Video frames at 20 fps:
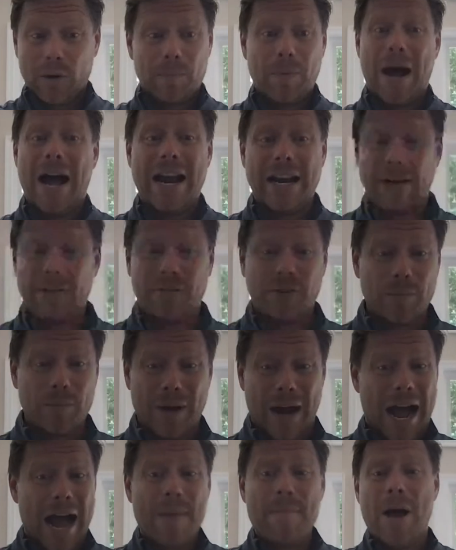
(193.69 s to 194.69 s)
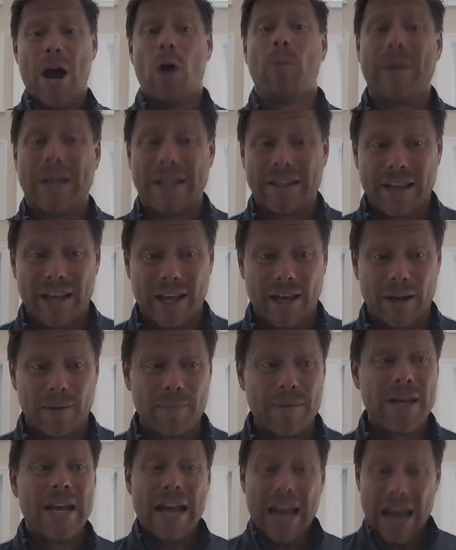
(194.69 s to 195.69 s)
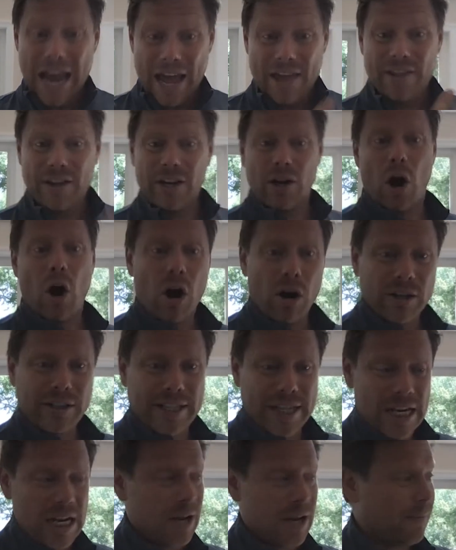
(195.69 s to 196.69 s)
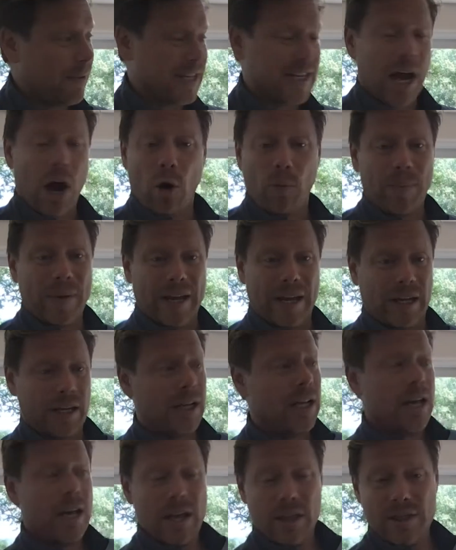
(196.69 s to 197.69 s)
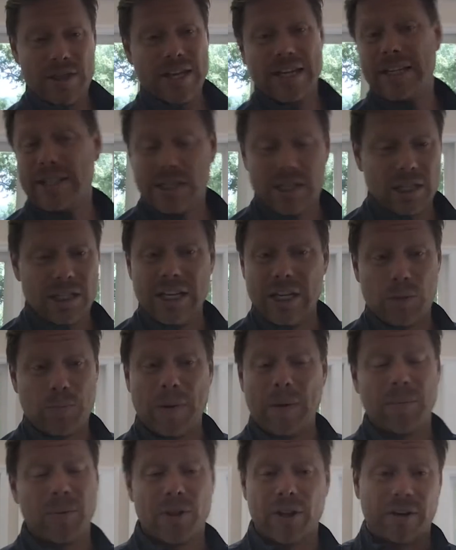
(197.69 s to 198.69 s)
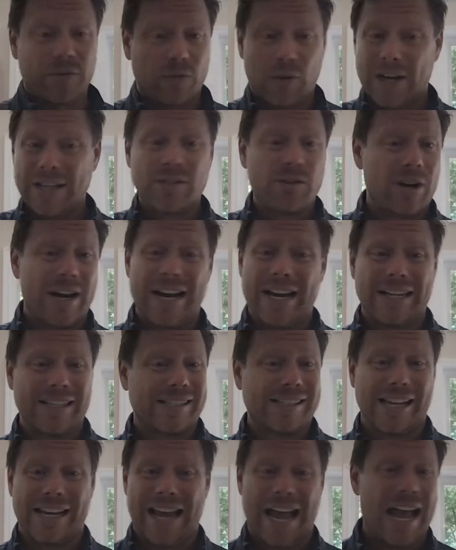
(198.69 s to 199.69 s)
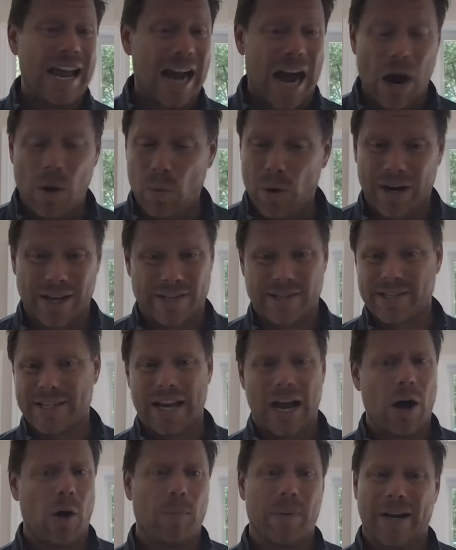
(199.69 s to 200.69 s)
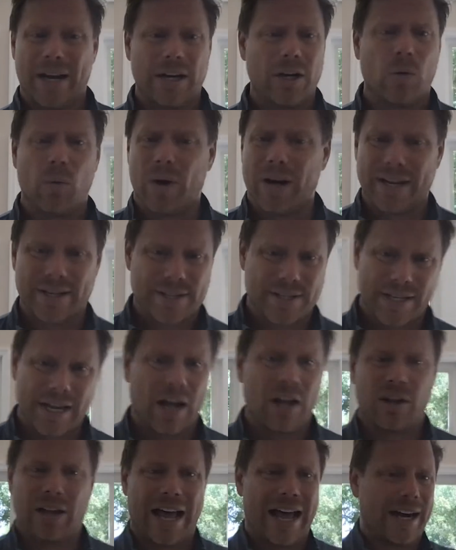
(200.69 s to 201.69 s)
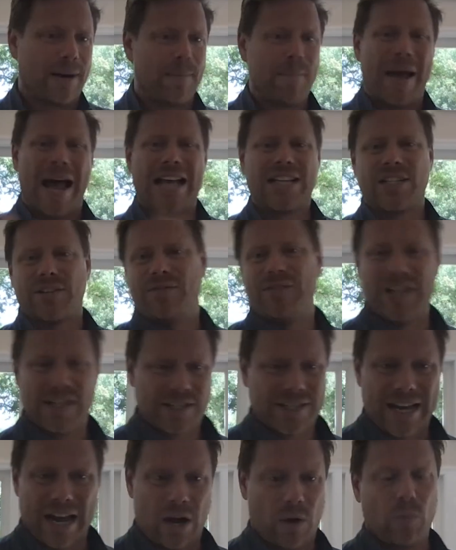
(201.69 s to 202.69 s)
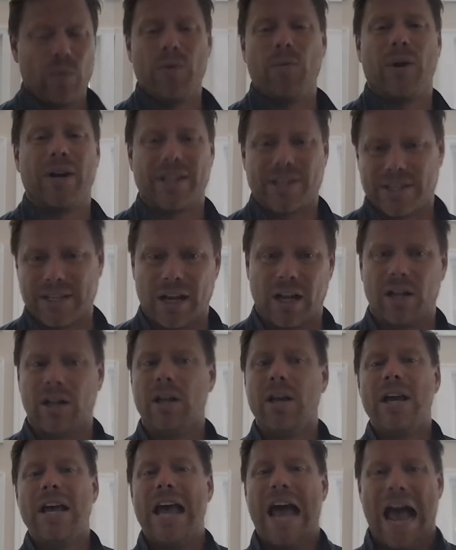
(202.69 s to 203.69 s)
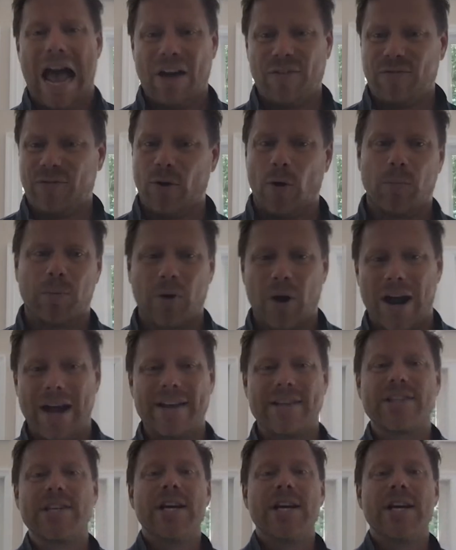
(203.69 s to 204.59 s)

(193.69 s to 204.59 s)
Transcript: buying and flipping, I'm helping them. And then our team is helping these, these people that have raised their hand and said, hey, I wanna sell, but I don't wanna sell at a massive discount. We wanna sell at full price.